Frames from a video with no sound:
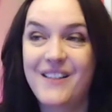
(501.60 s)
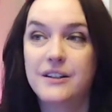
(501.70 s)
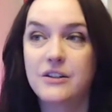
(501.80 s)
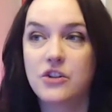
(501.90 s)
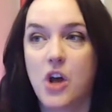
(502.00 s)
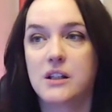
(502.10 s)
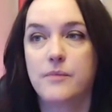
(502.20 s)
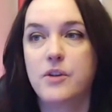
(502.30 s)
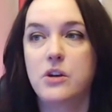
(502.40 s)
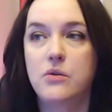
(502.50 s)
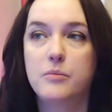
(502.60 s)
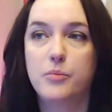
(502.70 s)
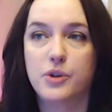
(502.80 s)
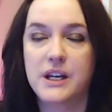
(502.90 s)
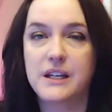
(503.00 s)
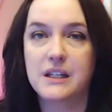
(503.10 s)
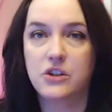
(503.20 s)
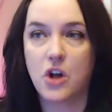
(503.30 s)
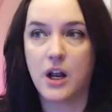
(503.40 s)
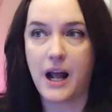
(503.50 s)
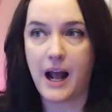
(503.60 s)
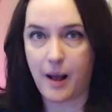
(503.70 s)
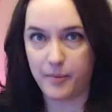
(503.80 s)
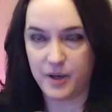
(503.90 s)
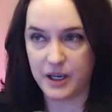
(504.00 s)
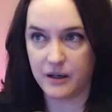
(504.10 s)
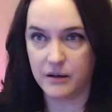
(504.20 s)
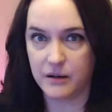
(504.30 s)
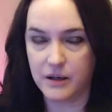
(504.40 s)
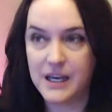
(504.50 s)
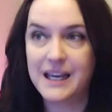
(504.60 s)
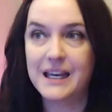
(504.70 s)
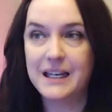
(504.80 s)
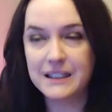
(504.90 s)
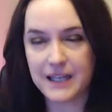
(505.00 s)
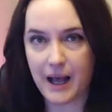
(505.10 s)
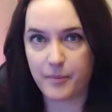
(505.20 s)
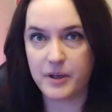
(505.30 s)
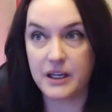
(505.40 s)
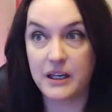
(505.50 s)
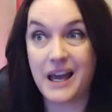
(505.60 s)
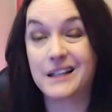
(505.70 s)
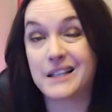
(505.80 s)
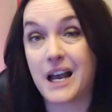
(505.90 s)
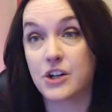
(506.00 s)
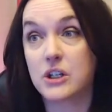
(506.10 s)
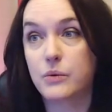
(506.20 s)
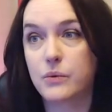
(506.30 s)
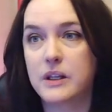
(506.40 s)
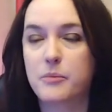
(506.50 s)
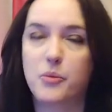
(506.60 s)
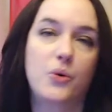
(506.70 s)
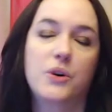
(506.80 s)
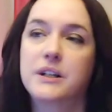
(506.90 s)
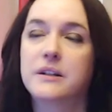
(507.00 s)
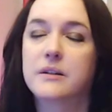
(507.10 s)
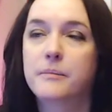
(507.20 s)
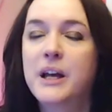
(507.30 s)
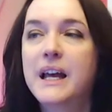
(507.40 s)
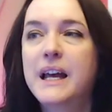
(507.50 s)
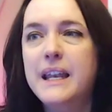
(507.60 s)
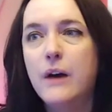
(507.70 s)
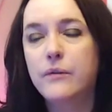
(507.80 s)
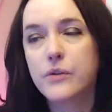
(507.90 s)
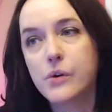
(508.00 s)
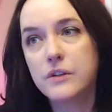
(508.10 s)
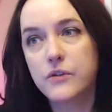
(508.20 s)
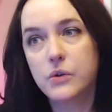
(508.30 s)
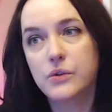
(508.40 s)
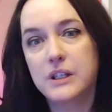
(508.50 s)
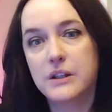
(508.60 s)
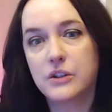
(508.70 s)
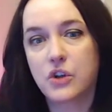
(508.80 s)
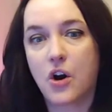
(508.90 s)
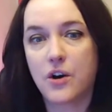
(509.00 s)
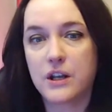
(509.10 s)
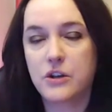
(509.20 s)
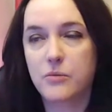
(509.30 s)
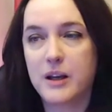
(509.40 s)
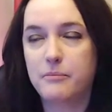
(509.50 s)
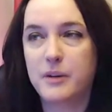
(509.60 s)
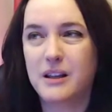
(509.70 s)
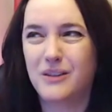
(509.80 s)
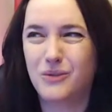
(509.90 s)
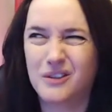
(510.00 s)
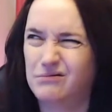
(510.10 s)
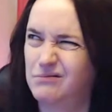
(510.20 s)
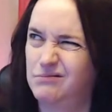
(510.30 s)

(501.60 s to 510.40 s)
This is not something you can pretend is not happening. It is happening, and it's actually really important. Now, for those of you who see this card and you might be like, well,